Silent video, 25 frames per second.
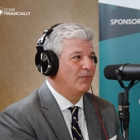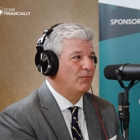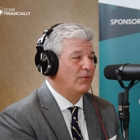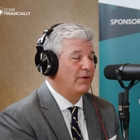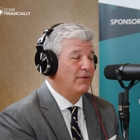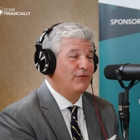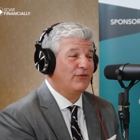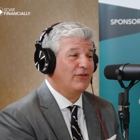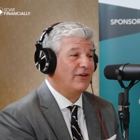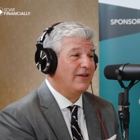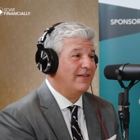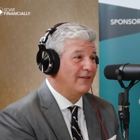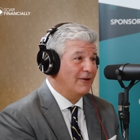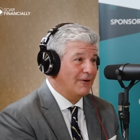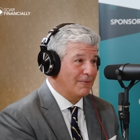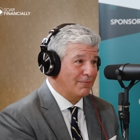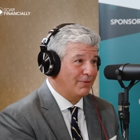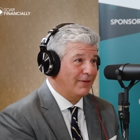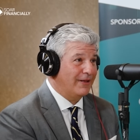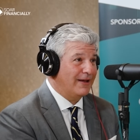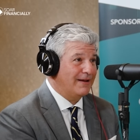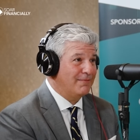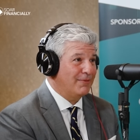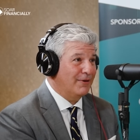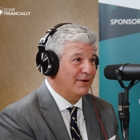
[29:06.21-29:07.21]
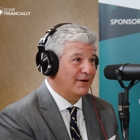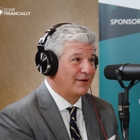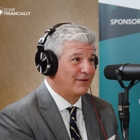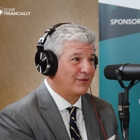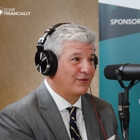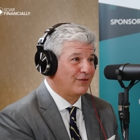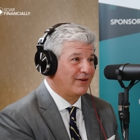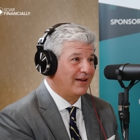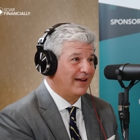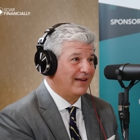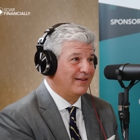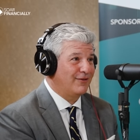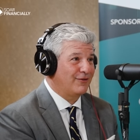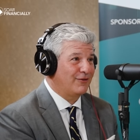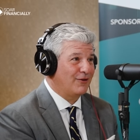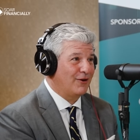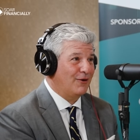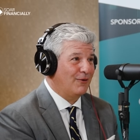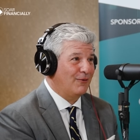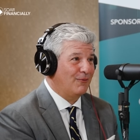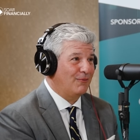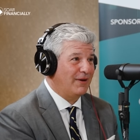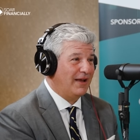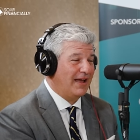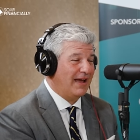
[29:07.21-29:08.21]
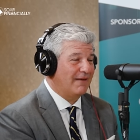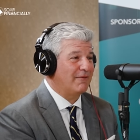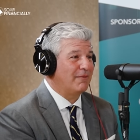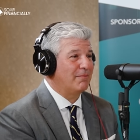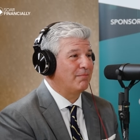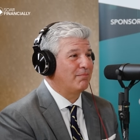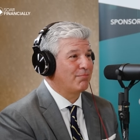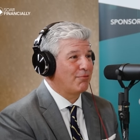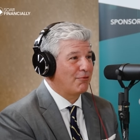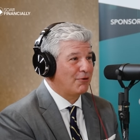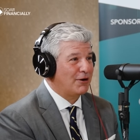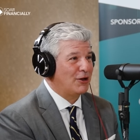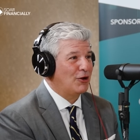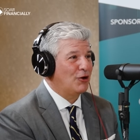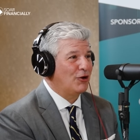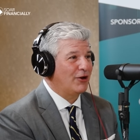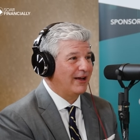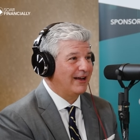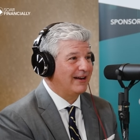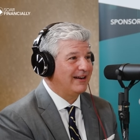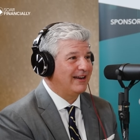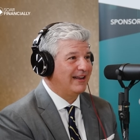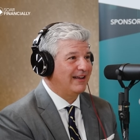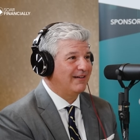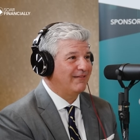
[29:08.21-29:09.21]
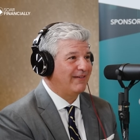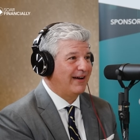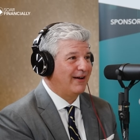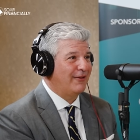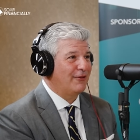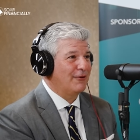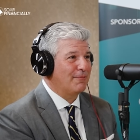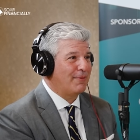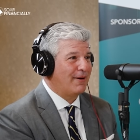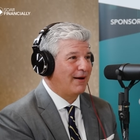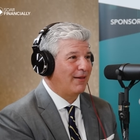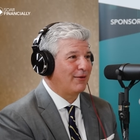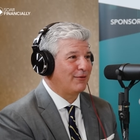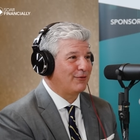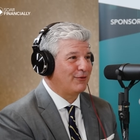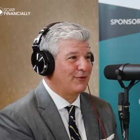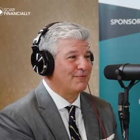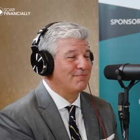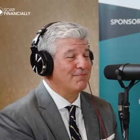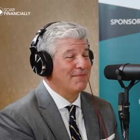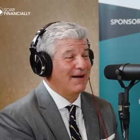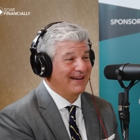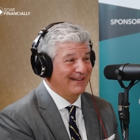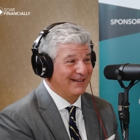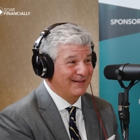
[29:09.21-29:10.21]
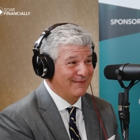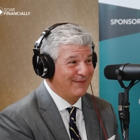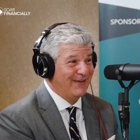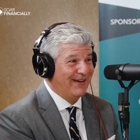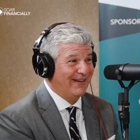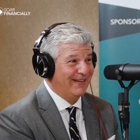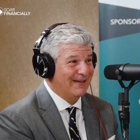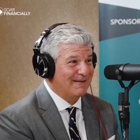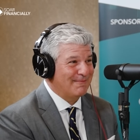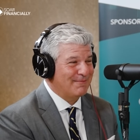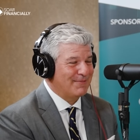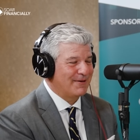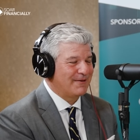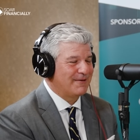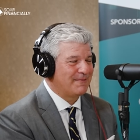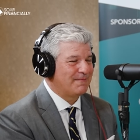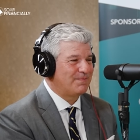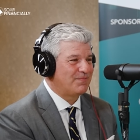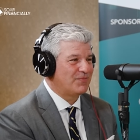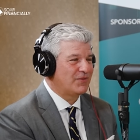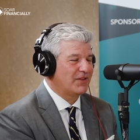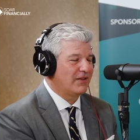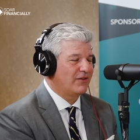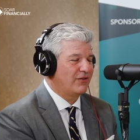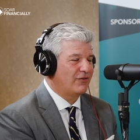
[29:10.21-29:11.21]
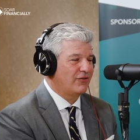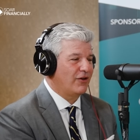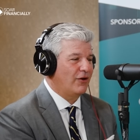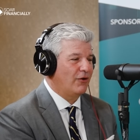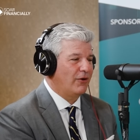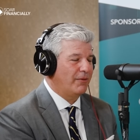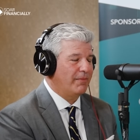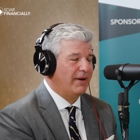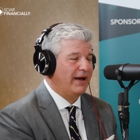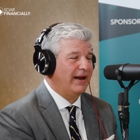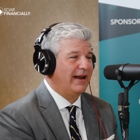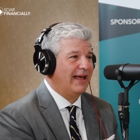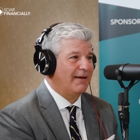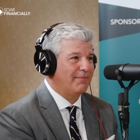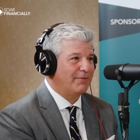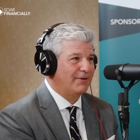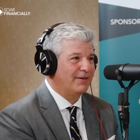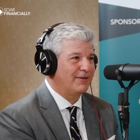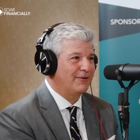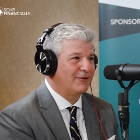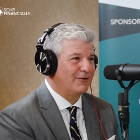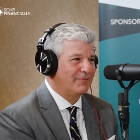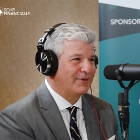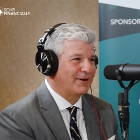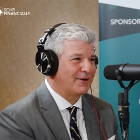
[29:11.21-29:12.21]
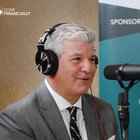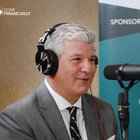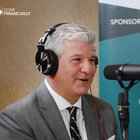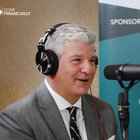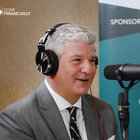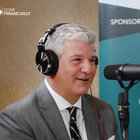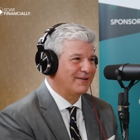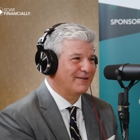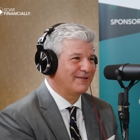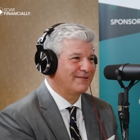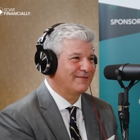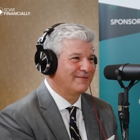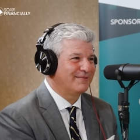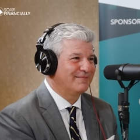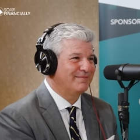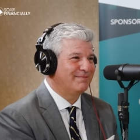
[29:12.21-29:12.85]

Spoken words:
we've seen their playbooks. And so we have a pretty good idea of how their policies might develop. So it might happen a little bit quicker.